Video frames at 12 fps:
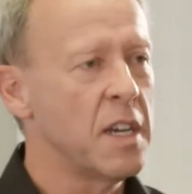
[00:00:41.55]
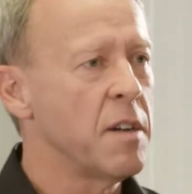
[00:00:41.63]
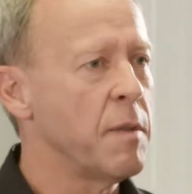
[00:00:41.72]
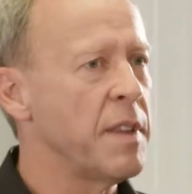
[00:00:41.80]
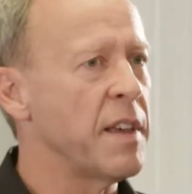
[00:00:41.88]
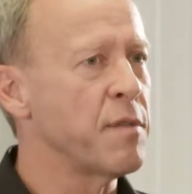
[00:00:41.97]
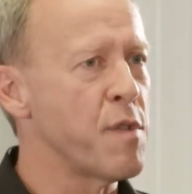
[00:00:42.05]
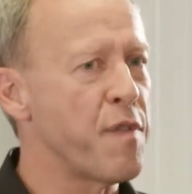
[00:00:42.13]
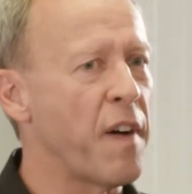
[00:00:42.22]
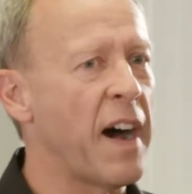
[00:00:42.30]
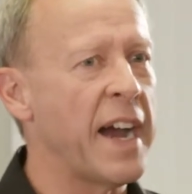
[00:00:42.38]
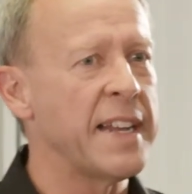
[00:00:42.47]
we then
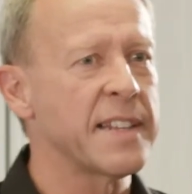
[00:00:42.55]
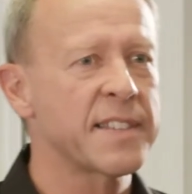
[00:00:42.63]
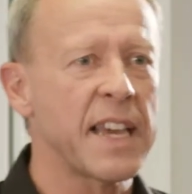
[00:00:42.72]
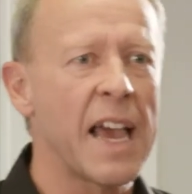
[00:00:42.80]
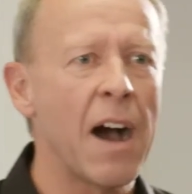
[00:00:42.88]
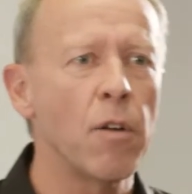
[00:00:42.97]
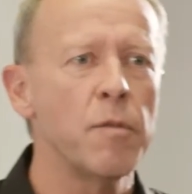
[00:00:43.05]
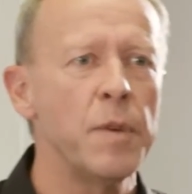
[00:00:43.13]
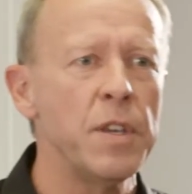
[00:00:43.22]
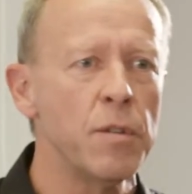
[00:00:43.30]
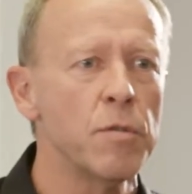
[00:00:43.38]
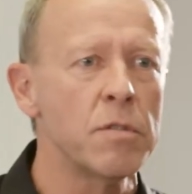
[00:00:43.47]
refine and say, how do we
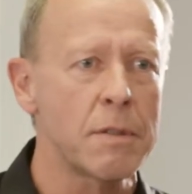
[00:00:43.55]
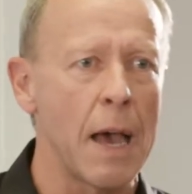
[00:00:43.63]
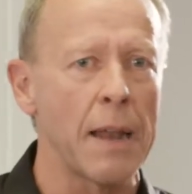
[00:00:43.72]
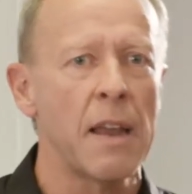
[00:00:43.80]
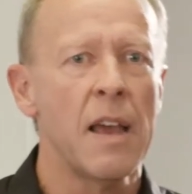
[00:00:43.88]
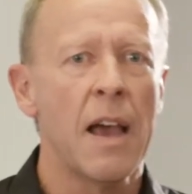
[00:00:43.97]
use that?